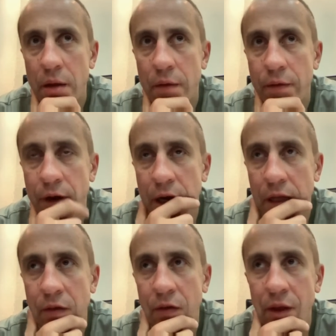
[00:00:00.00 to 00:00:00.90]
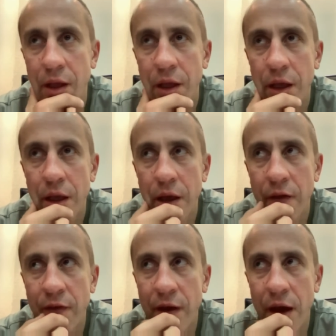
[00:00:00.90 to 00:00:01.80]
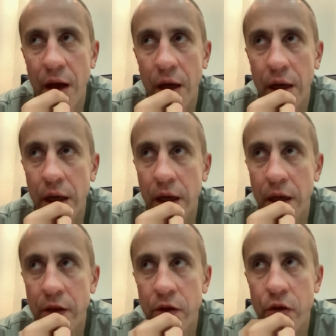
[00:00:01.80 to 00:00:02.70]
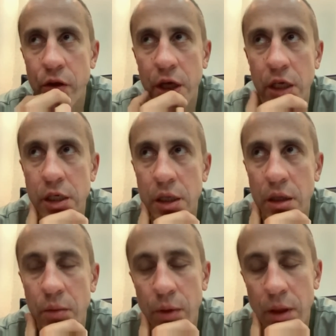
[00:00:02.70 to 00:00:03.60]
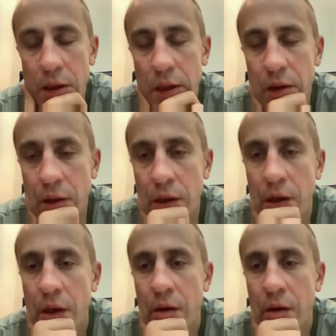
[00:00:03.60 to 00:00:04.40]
FOD attack situation with this